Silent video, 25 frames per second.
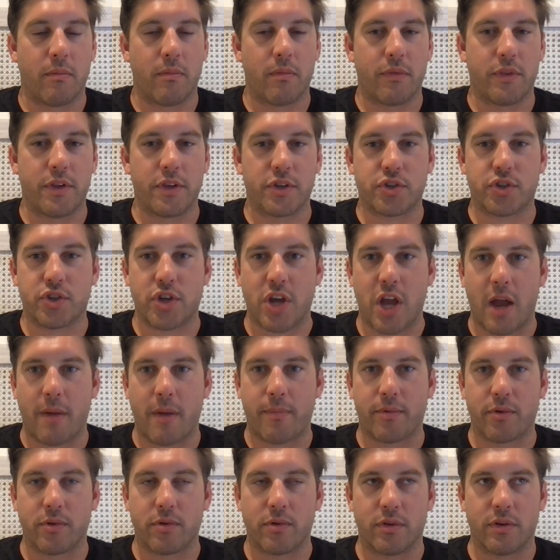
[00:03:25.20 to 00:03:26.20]
this
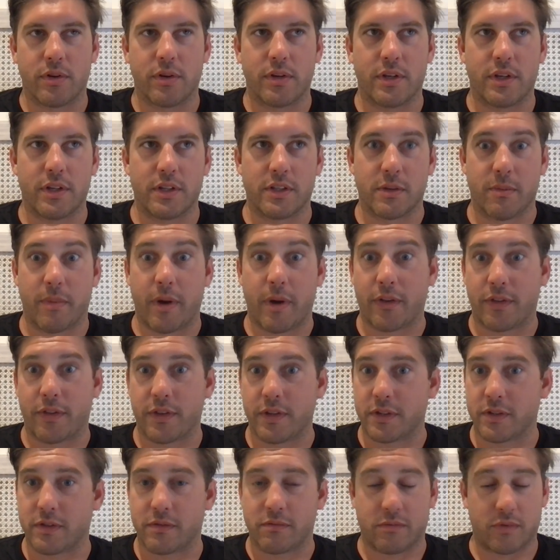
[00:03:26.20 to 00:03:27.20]
chapter is about
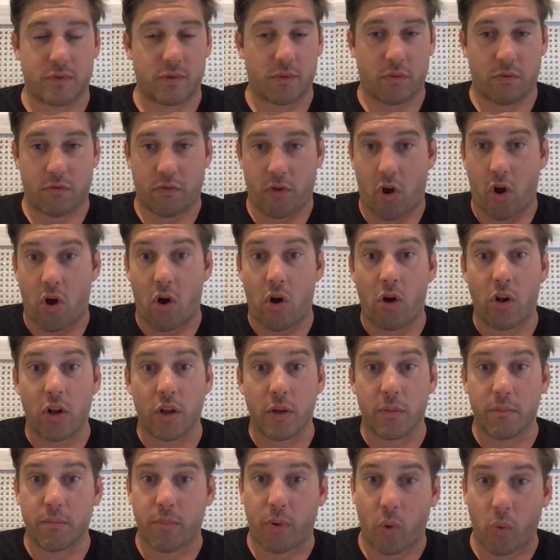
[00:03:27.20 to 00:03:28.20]
this sort of all
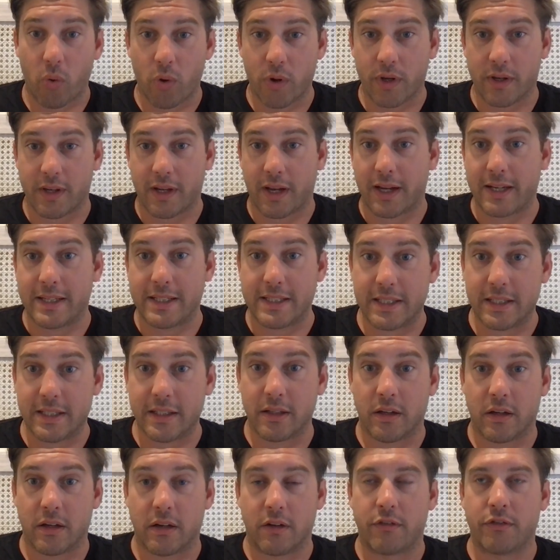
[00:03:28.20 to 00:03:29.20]
important idea
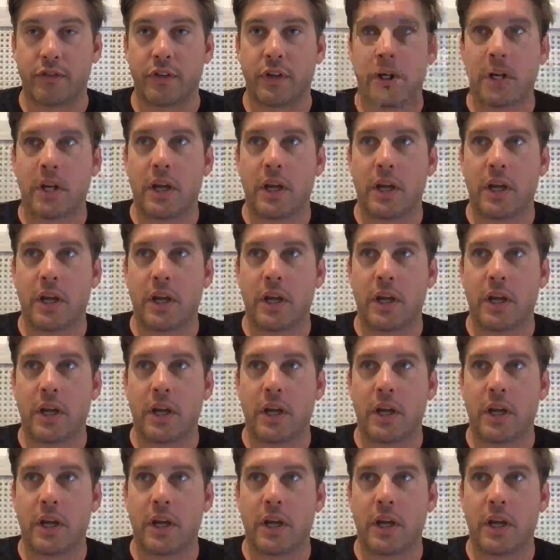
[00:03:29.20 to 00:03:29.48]
of